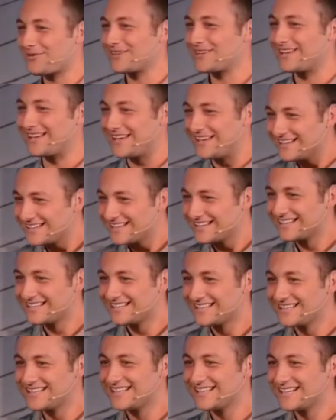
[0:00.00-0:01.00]
king?
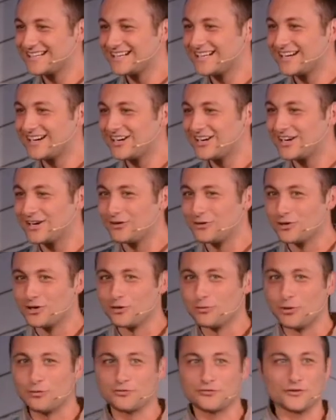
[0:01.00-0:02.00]

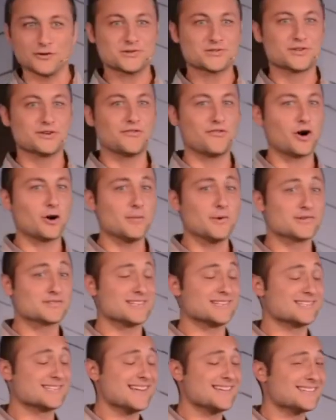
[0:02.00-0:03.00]
Well, first and foremost,
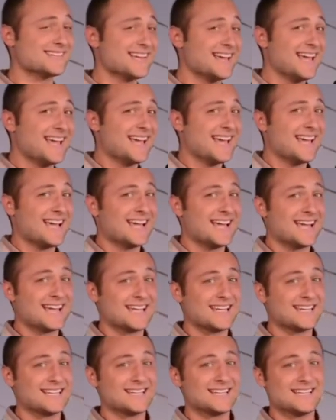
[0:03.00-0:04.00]
it says
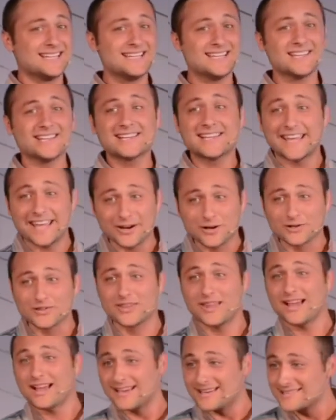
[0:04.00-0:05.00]
he could care
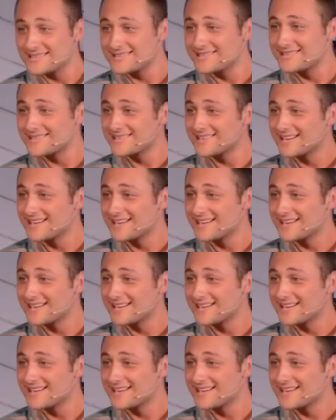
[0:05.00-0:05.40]
less